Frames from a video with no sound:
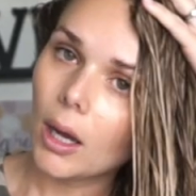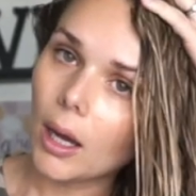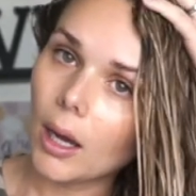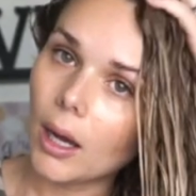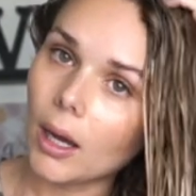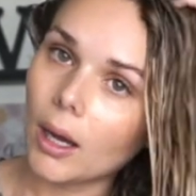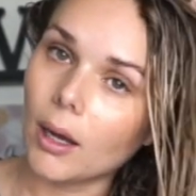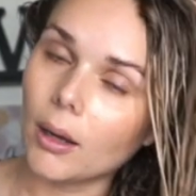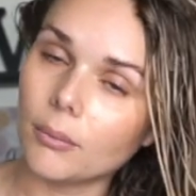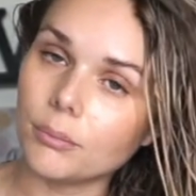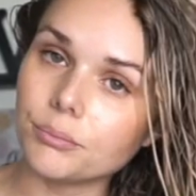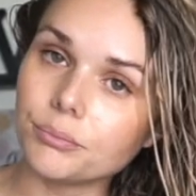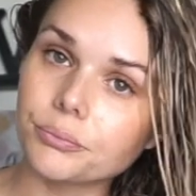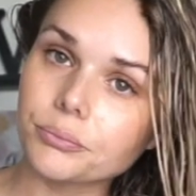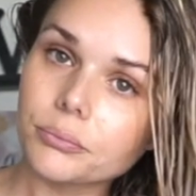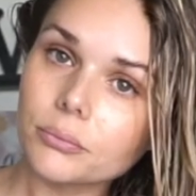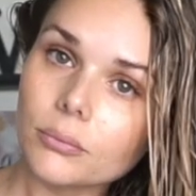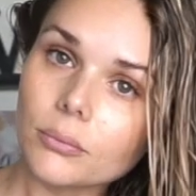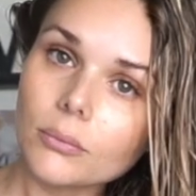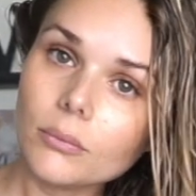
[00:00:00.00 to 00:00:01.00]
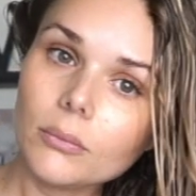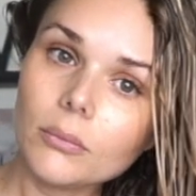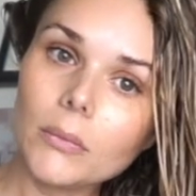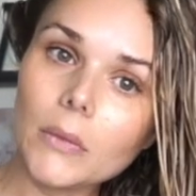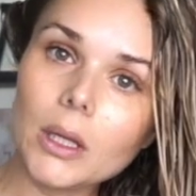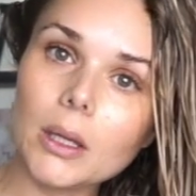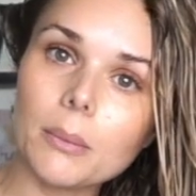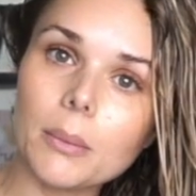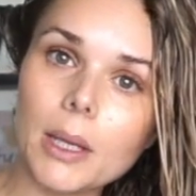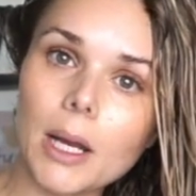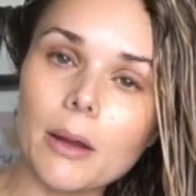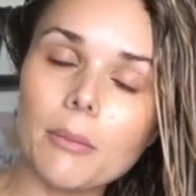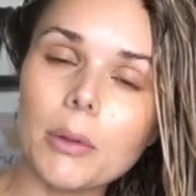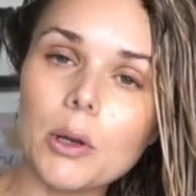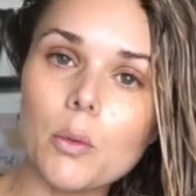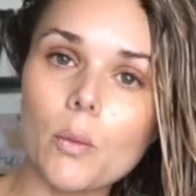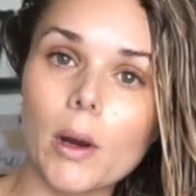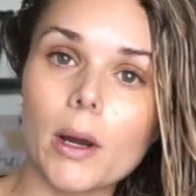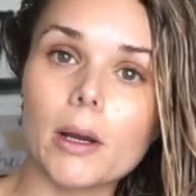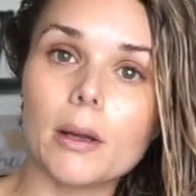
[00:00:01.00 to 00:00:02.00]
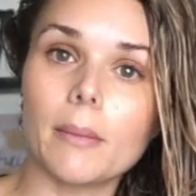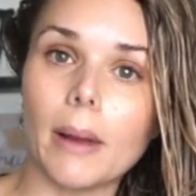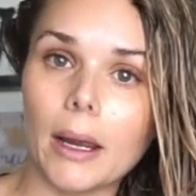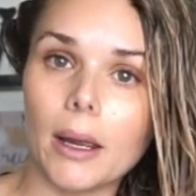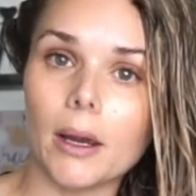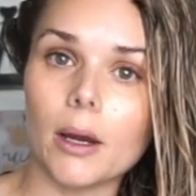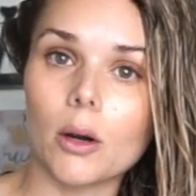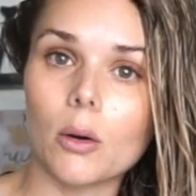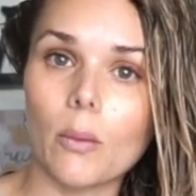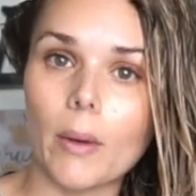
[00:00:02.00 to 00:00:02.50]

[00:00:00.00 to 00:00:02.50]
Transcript: That I've been wearing my hair